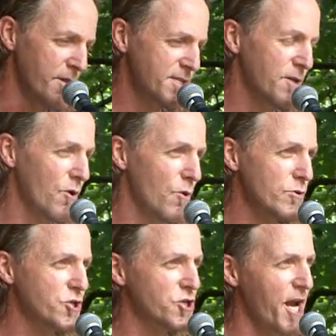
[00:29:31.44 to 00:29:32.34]
This
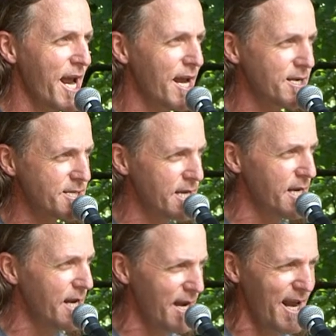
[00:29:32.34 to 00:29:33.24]
old
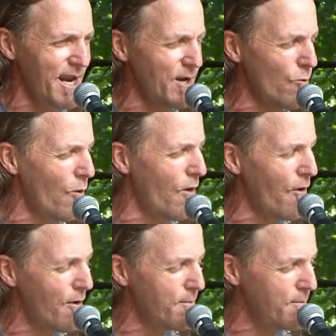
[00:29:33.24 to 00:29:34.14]
shanty, it ain't
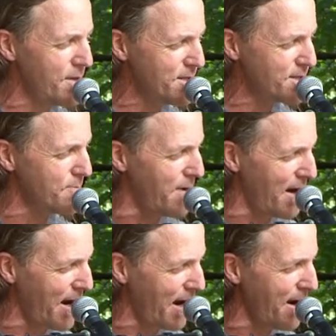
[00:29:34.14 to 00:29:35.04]
warm, but it's
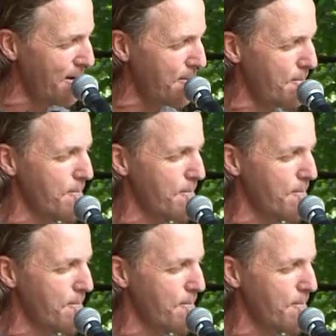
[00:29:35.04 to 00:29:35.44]
mine.